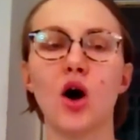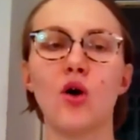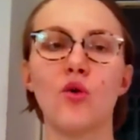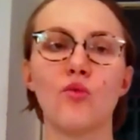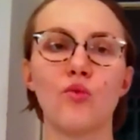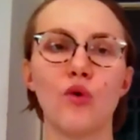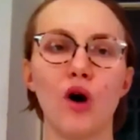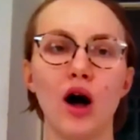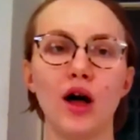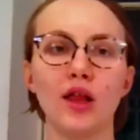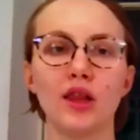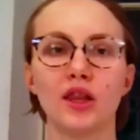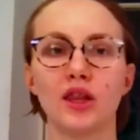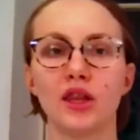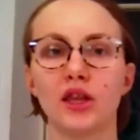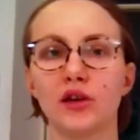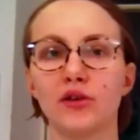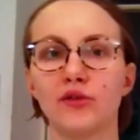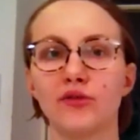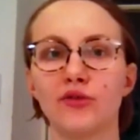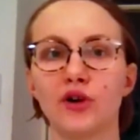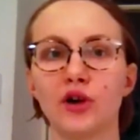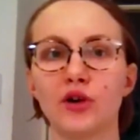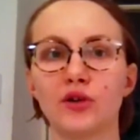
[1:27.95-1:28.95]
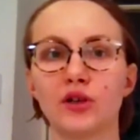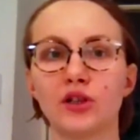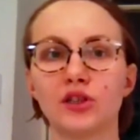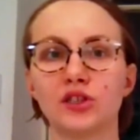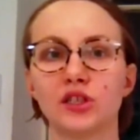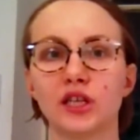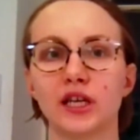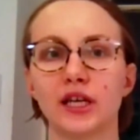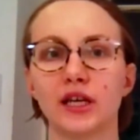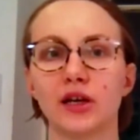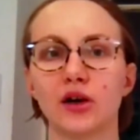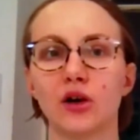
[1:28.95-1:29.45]
rather than
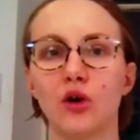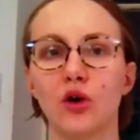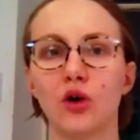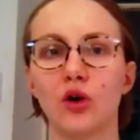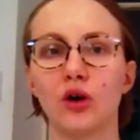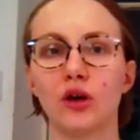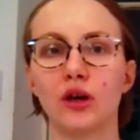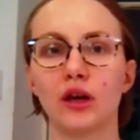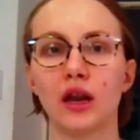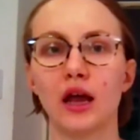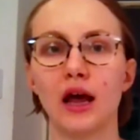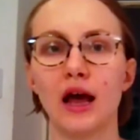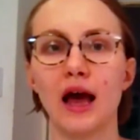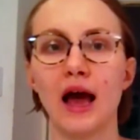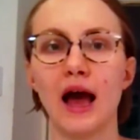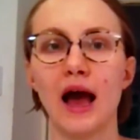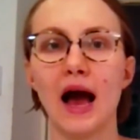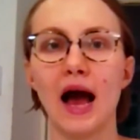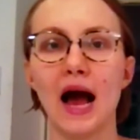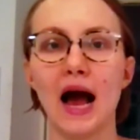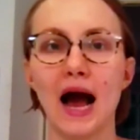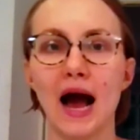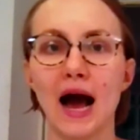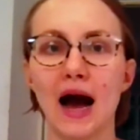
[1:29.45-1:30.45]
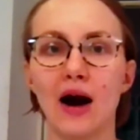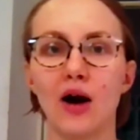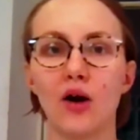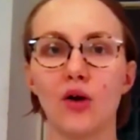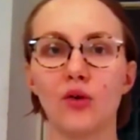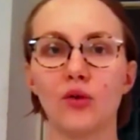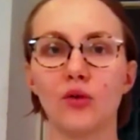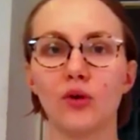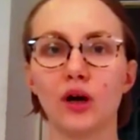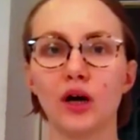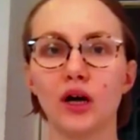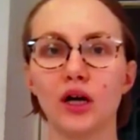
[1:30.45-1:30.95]
focusing on
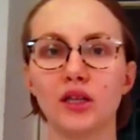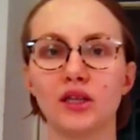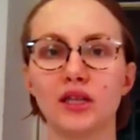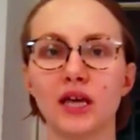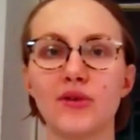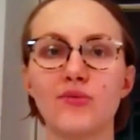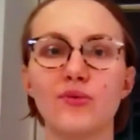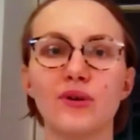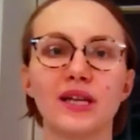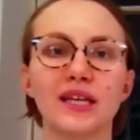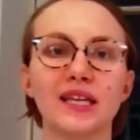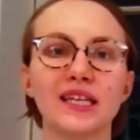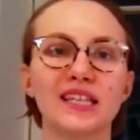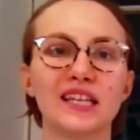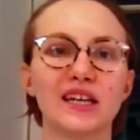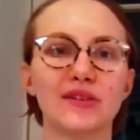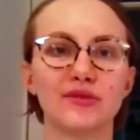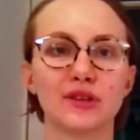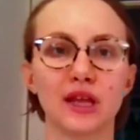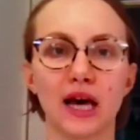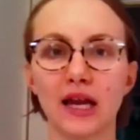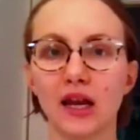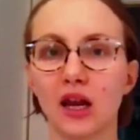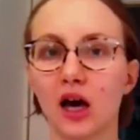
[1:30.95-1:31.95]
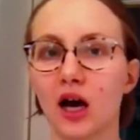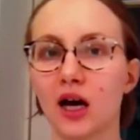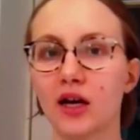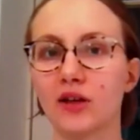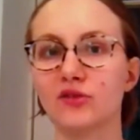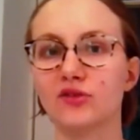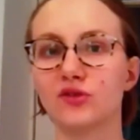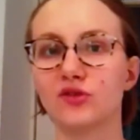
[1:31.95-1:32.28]
how they really lived their lives.